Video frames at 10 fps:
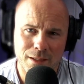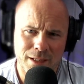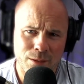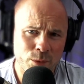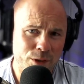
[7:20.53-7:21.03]

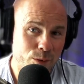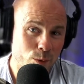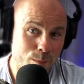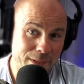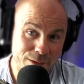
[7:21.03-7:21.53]
And I want you
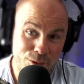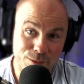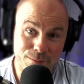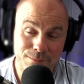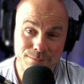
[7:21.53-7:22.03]
to
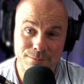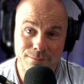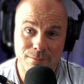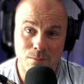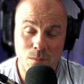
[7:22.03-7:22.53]
imagine
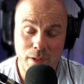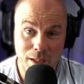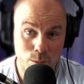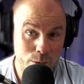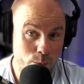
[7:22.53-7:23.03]

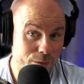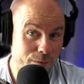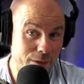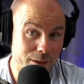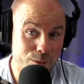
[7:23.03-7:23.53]
how it would
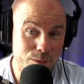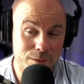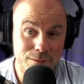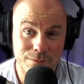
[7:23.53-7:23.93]
feel